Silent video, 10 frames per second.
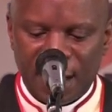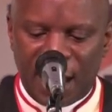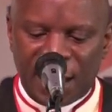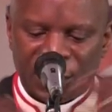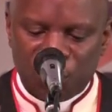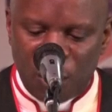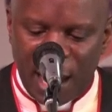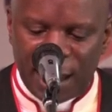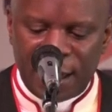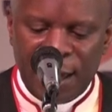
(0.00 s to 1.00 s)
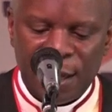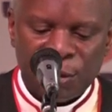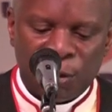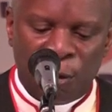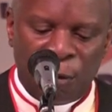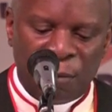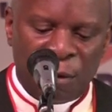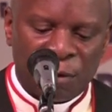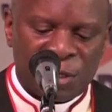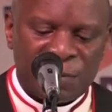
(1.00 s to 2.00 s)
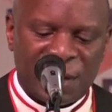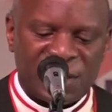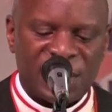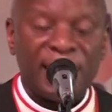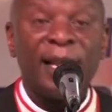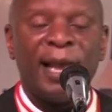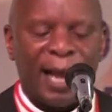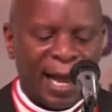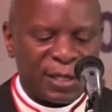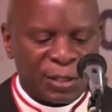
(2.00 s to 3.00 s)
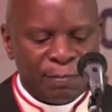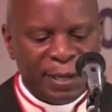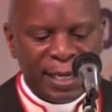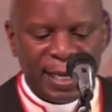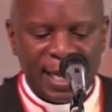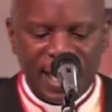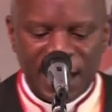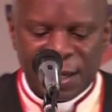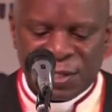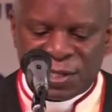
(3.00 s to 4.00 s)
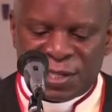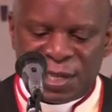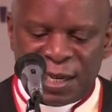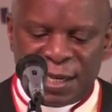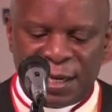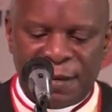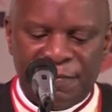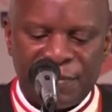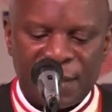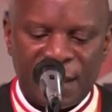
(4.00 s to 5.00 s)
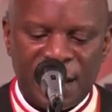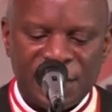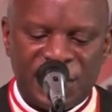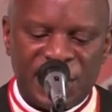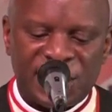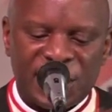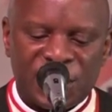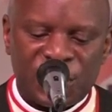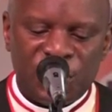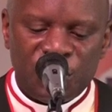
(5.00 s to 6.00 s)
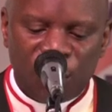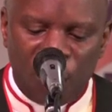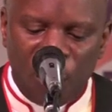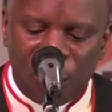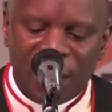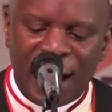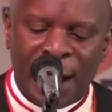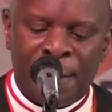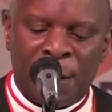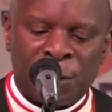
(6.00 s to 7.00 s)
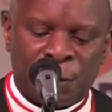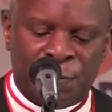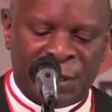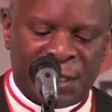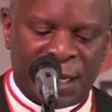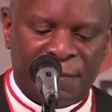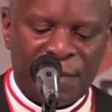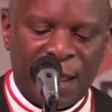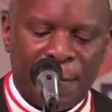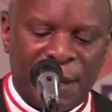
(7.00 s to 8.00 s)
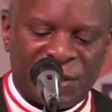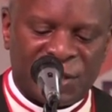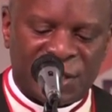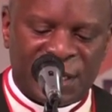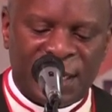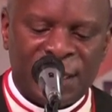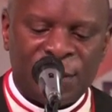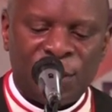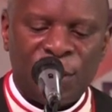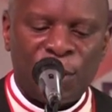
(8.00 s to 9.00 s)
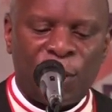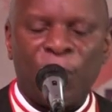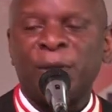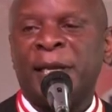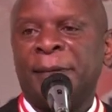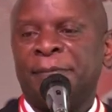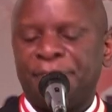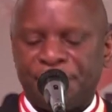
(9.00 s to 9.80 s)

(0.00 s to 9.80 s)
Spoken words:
as one to whom God's mercy has been extended. Jesus knew all about Peter, but still called him.